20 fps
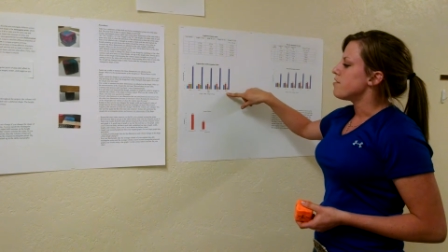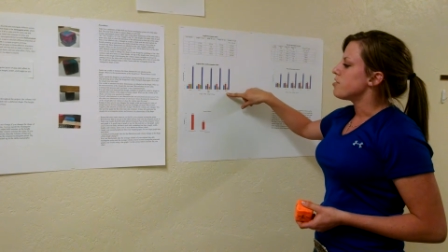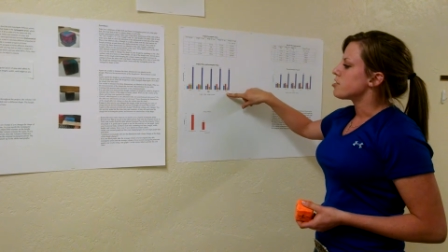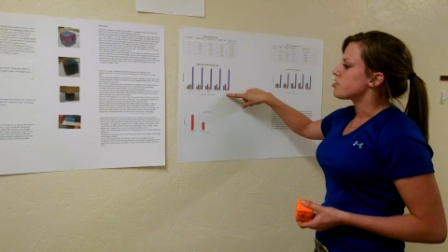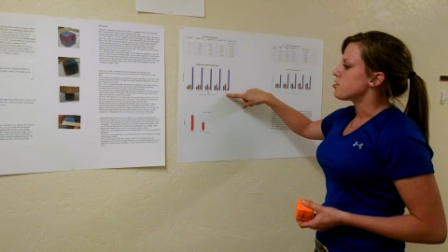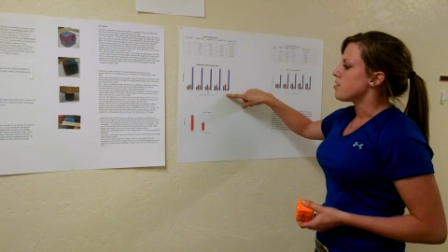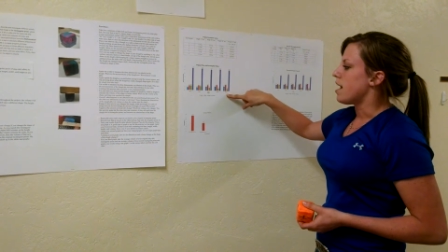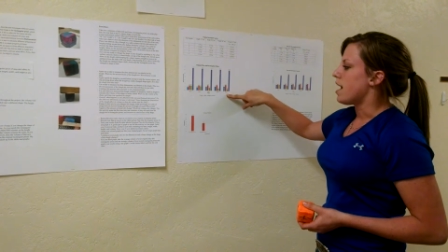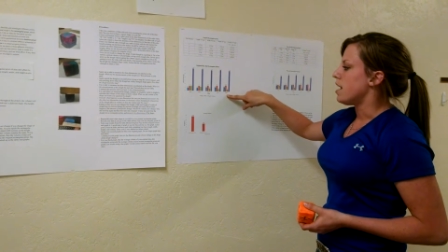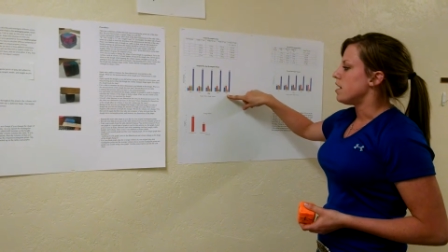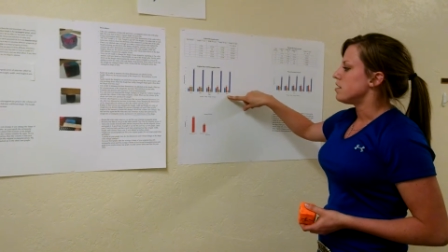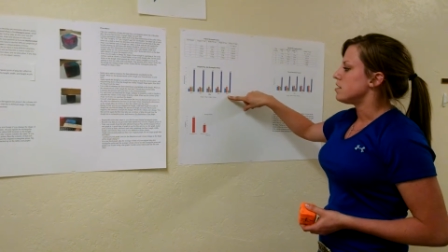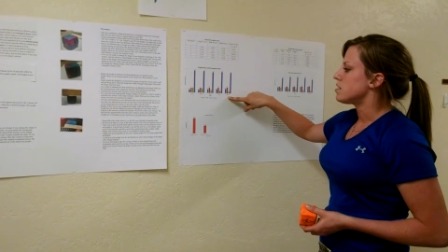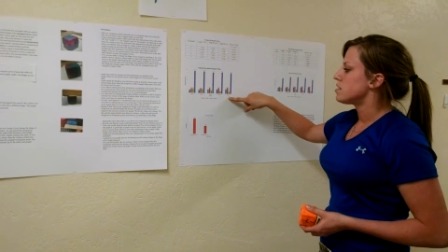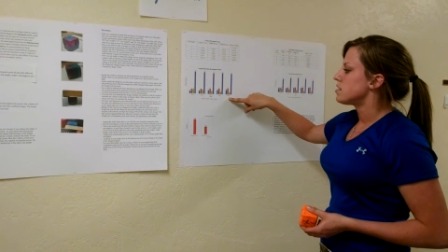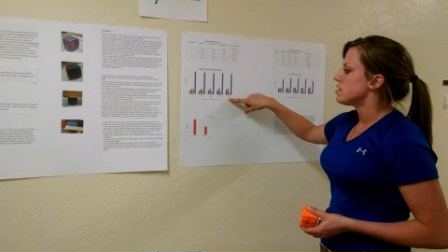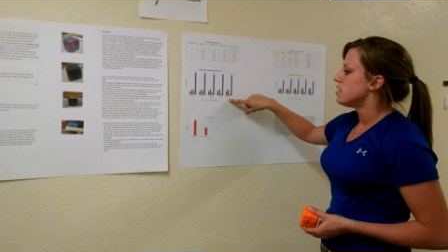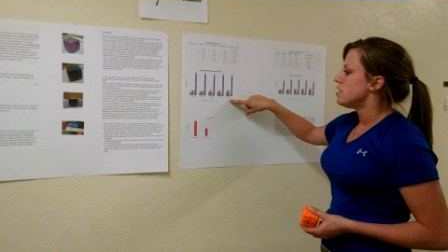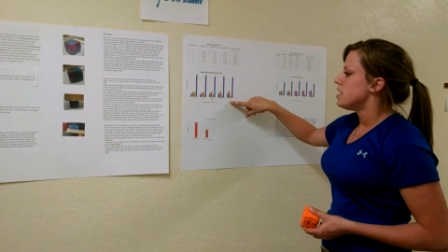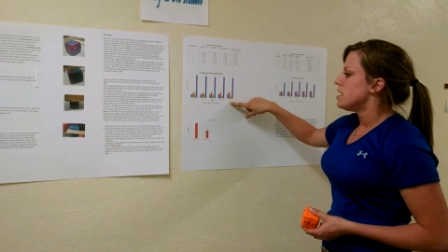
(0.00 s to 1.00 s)
have your
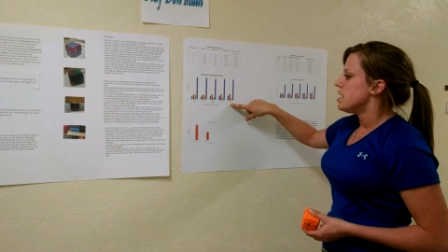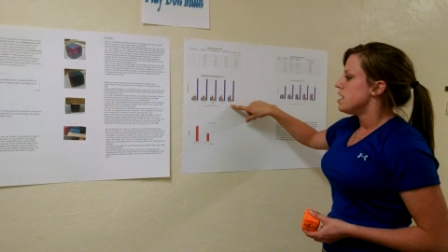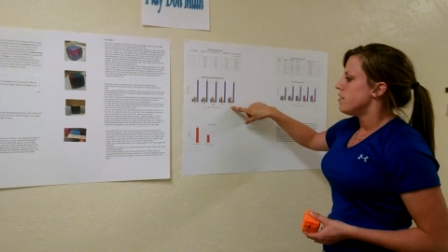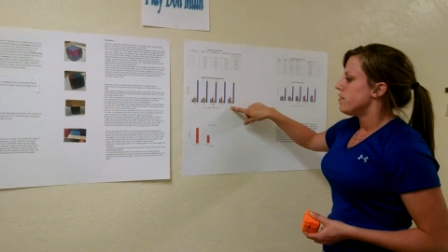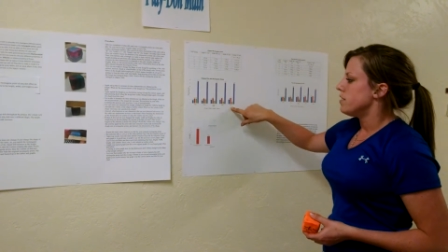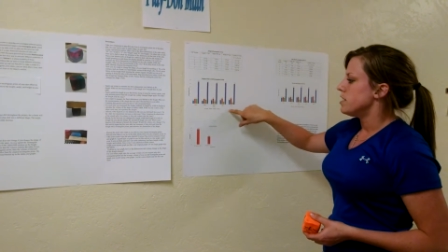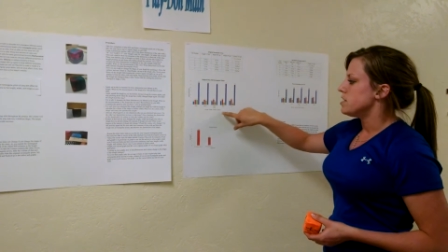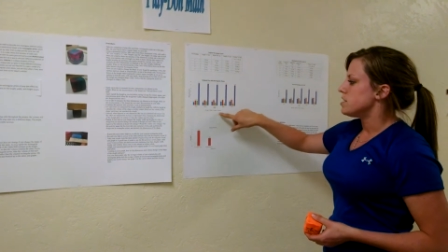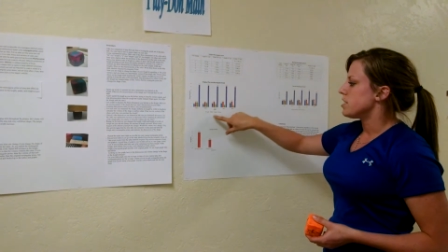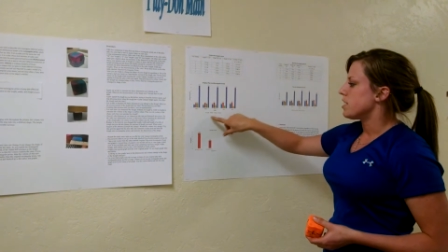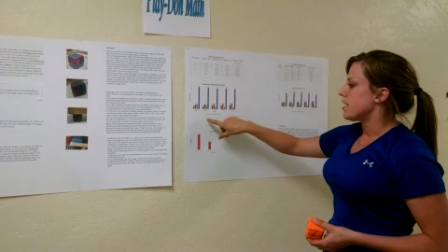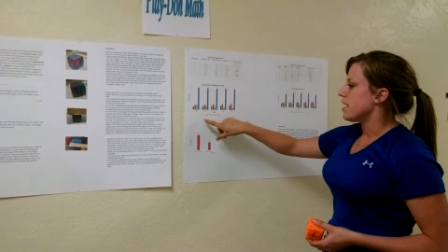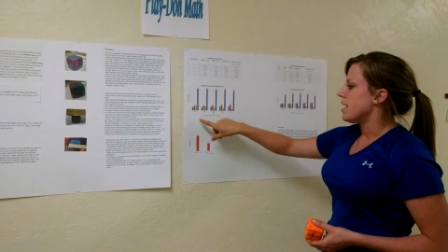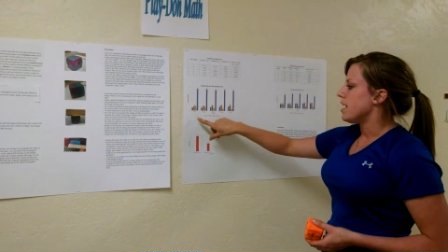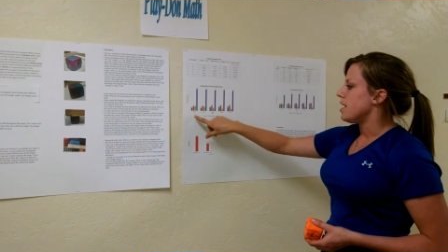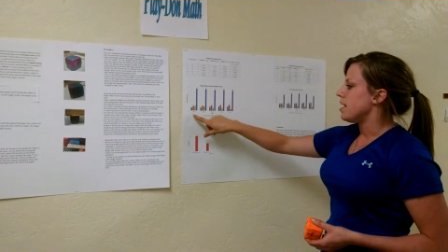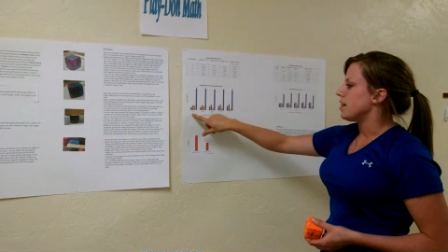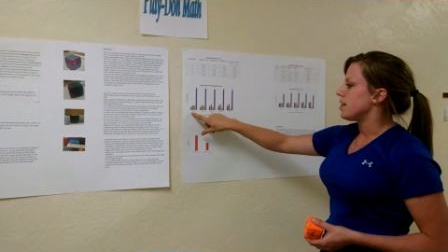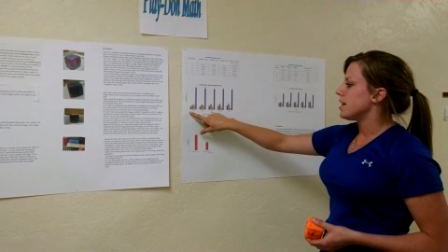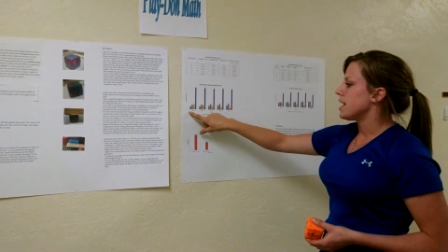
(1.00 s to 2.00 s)
trials with your
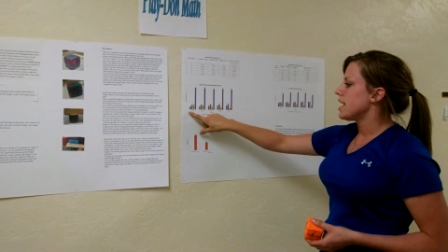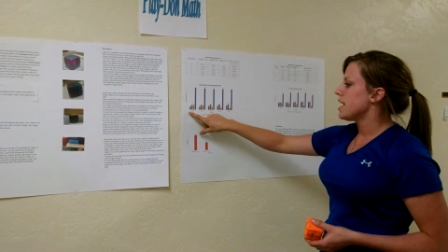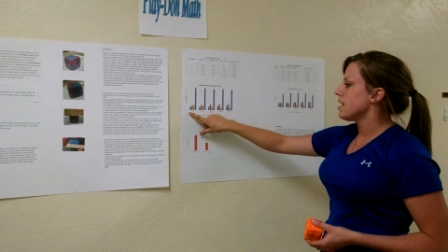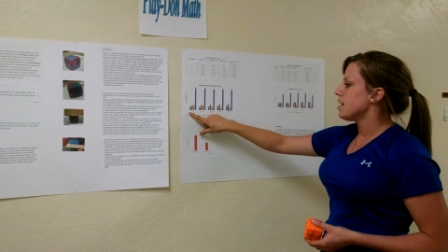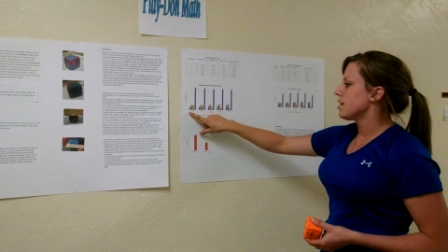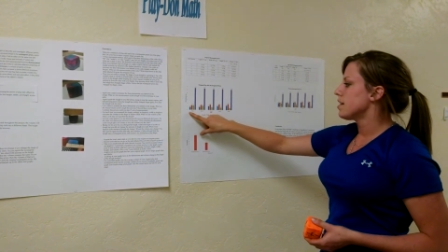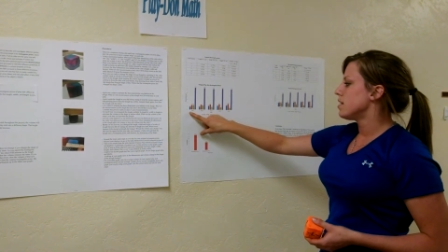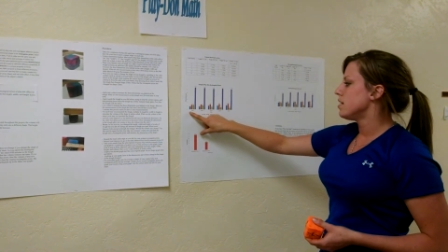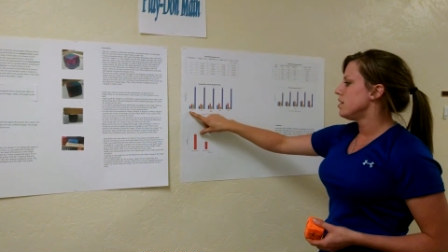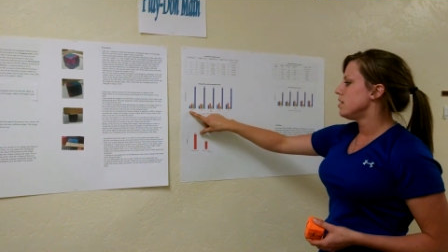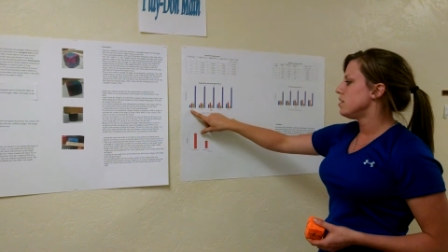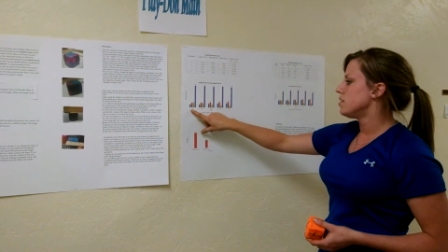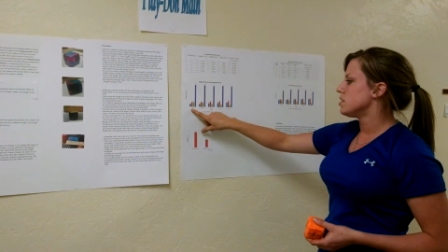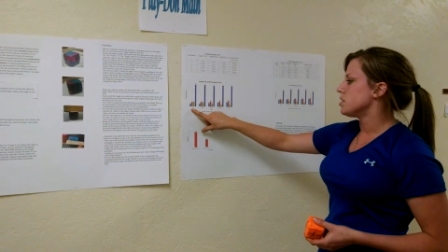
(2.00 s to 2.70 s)
length,